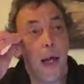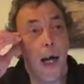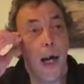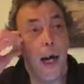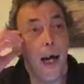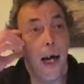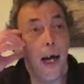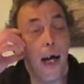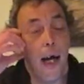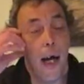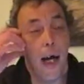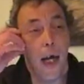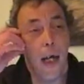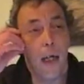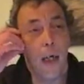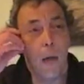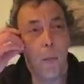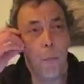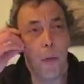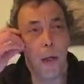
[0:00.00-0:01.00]

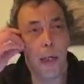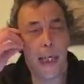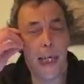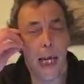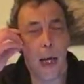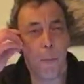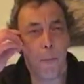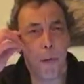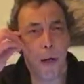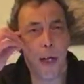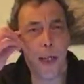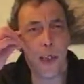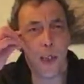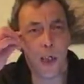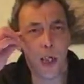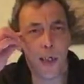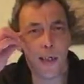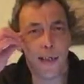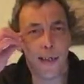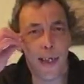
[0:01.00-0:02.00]
But yeah, Brian
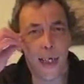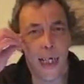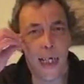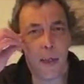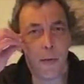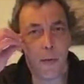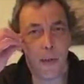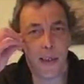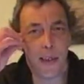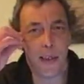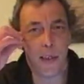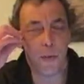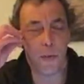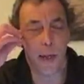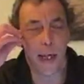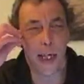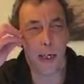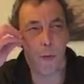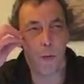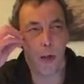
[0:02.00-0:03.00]
Johnston into a
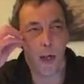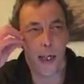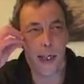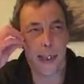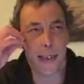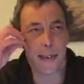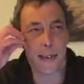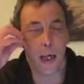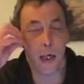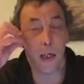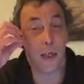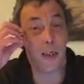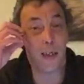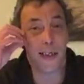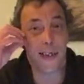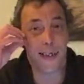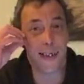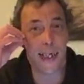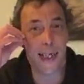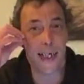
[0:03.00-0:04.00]
Streetwise, I
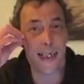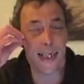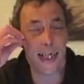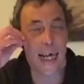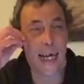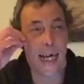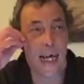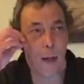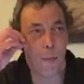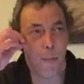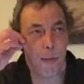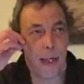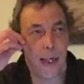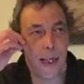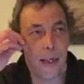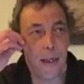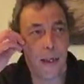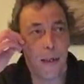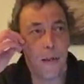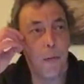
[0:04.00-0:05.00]
could see that
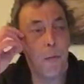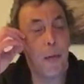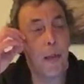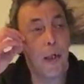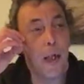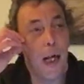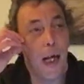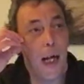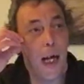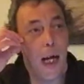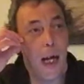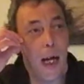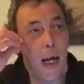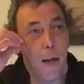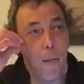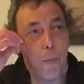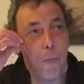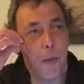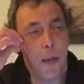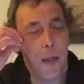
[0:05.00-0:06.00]
happening.
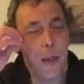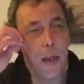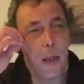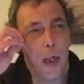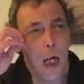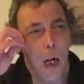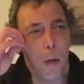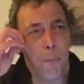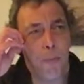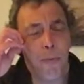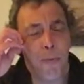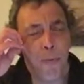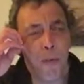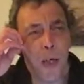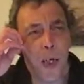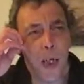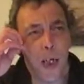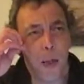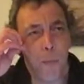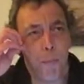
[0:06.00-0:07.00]
I
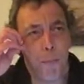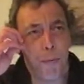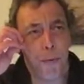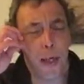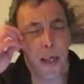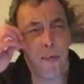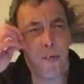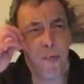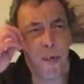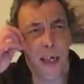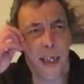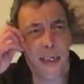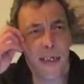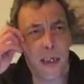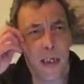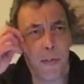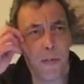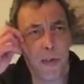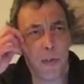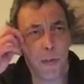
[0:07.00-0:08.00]
preferred a
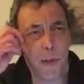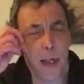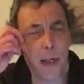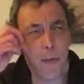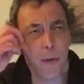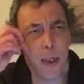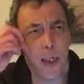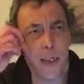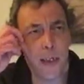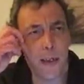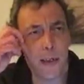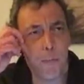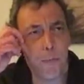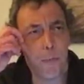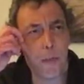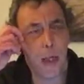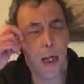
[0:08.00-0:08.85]
pre-facelift Streetwise.